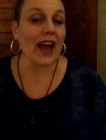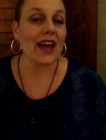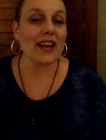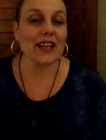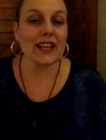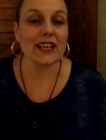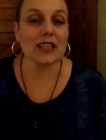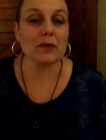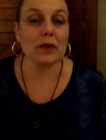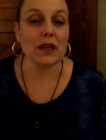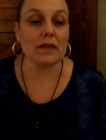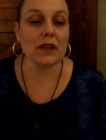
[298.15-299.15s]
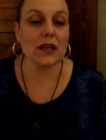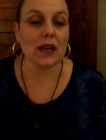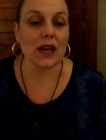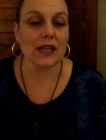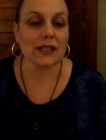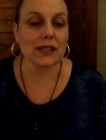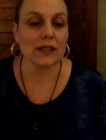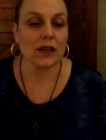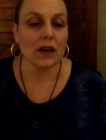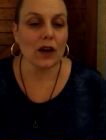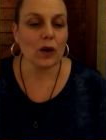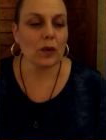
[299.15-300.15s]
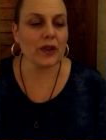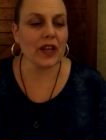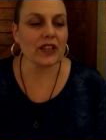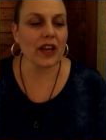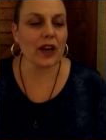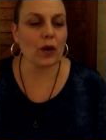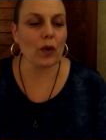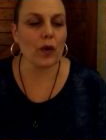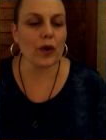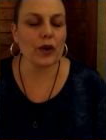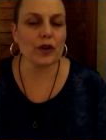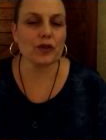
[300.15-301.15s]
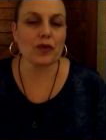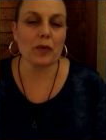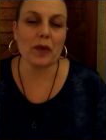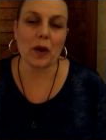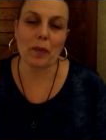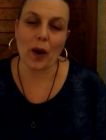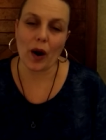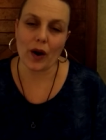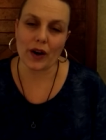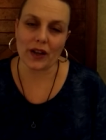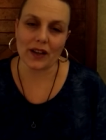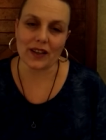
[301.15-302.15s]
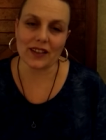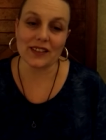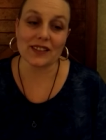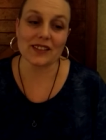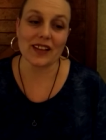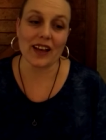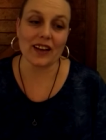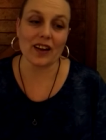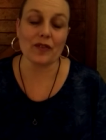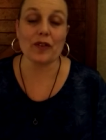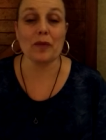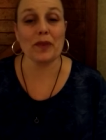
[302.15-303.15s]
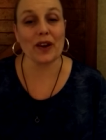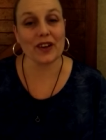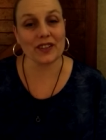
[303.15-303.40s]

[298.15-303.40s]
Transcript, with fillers: And I like them even less when they take orders from their party instead of from their